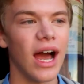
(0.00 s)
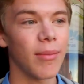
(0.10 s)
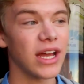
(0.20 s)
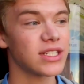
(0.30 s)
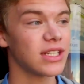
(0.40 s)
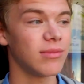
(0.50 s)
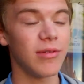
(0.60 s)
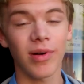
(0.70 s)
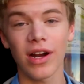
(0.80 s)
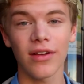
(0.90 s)
I'm actually going
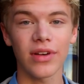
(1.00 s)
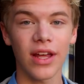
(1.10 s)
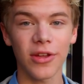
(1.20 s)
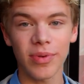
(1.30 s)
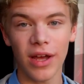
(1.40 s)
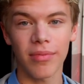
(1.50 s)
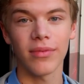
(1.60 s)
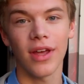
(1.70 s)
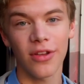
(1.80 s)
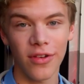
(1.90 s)
to be part of another
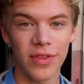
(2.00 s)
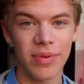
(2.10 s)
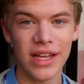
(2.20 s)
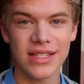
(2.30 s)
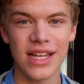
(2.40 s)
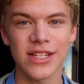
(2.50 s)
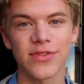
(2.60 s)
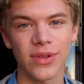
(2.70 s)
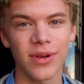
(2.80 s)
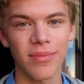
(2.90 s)
another of the PSAs
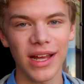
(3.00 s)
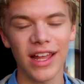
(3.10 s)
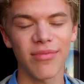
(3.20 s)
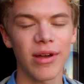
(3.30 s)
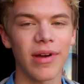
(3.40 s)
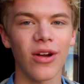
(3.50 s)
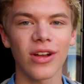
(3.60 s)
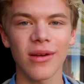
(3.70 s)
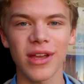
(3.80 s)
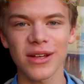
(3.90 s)
for My Life, My Power
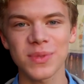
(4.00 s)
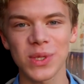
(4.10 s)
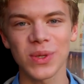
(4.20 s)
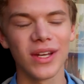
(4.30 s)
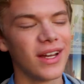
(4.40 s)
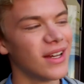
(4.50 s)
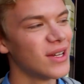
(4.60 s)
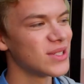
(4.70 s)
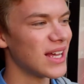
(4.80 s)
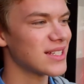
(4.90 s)
coming up soon,
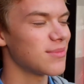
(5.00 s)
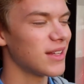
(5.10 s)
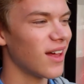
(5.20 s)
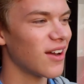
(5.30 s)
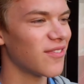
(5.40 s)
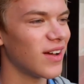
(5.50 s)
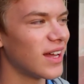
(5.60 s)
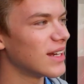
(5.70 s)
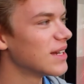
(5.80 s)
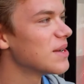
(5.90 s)
so that's going to be a lot of fun.